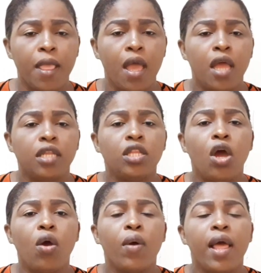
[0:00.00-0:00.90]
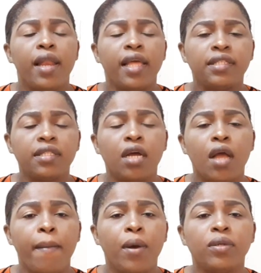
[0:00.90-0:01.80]
Now, let's talk
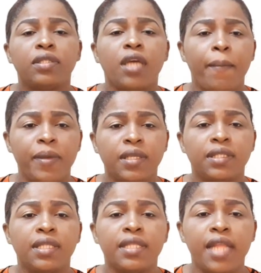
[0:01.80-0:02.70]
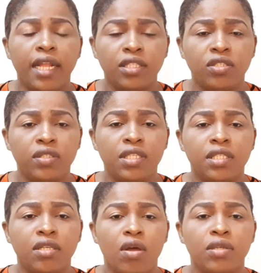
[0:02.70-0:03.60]
about topics not to
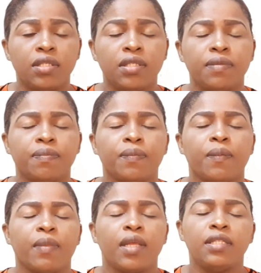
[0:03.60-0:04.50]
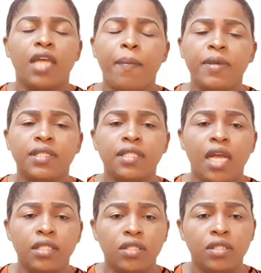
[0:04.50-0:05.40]
discuss. Topics
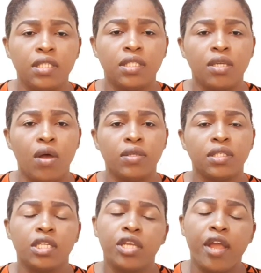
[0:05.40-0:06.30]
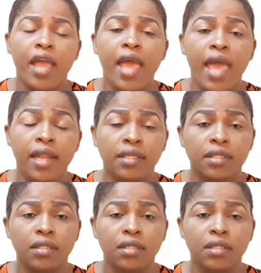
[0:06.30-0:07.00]
not to discuss: your health,